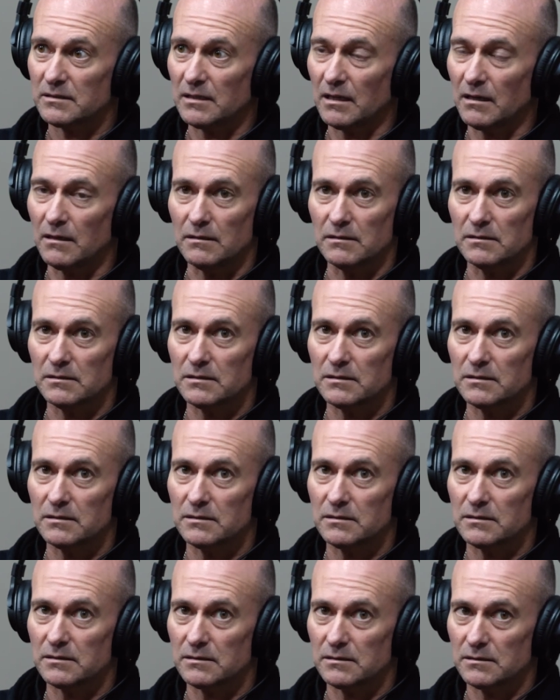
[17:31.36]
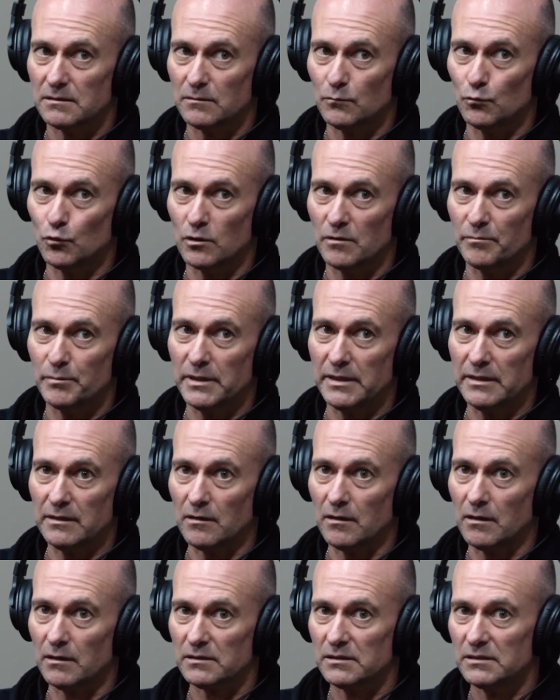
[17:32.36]
I would have been
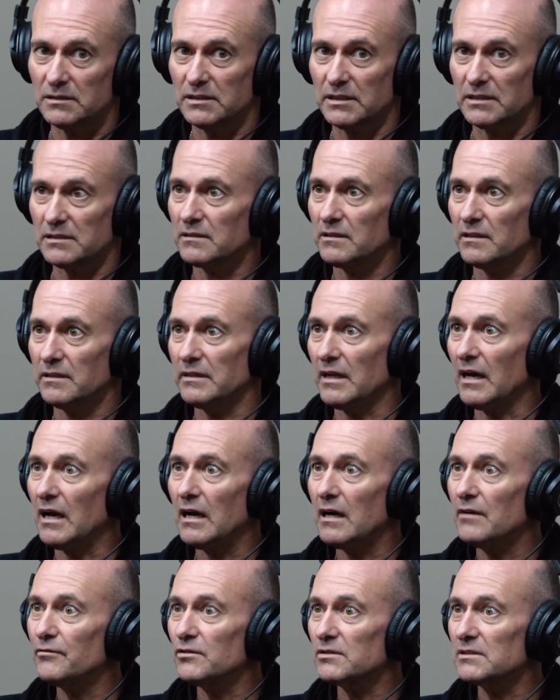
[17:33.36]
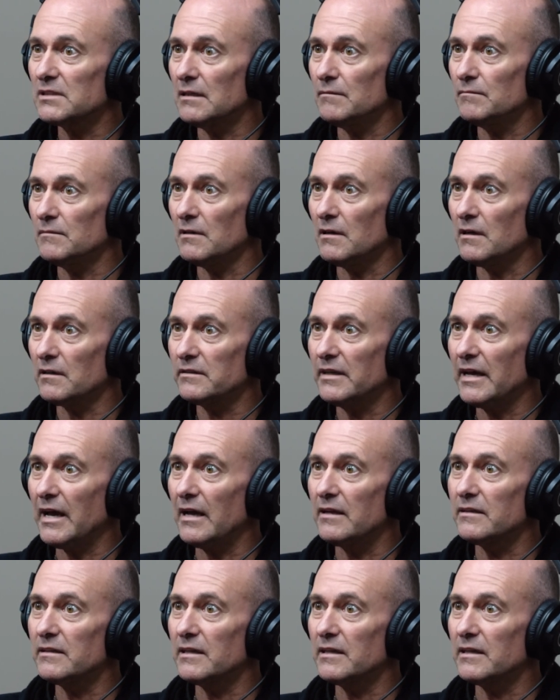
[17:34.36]
like 16 and a half or something like that.